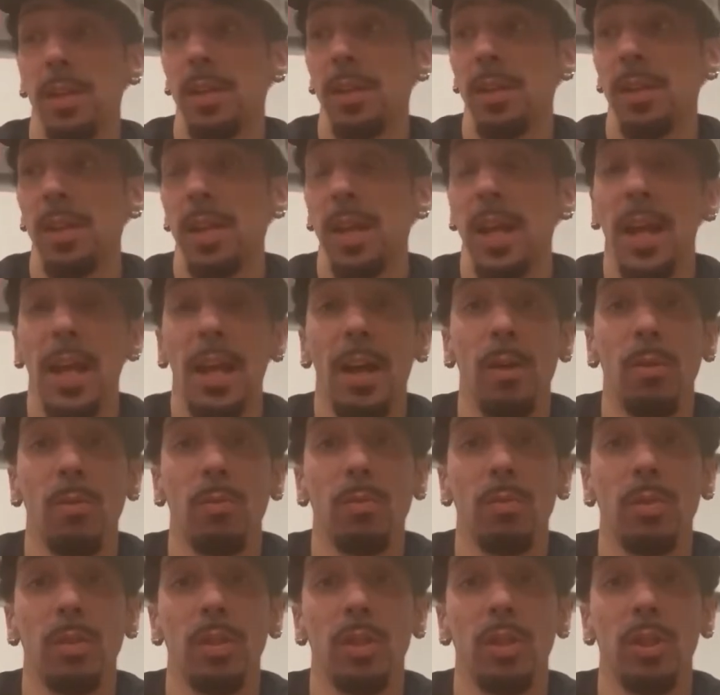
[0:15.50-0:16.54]
Now,
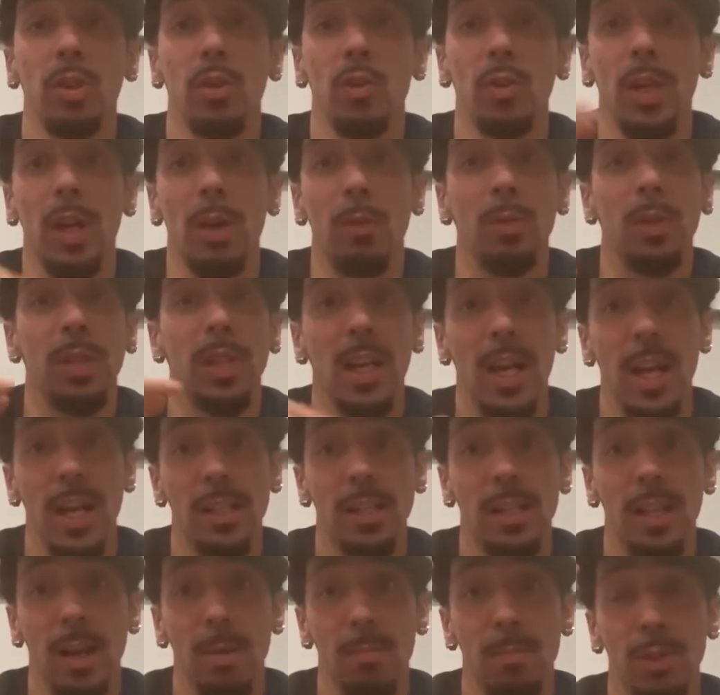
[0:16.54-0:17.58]
on our
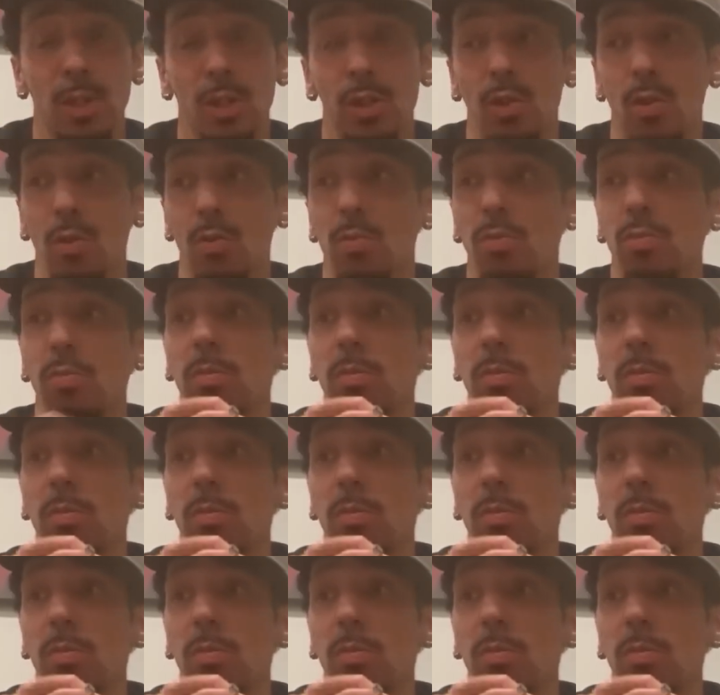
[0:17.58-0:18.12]
last episode,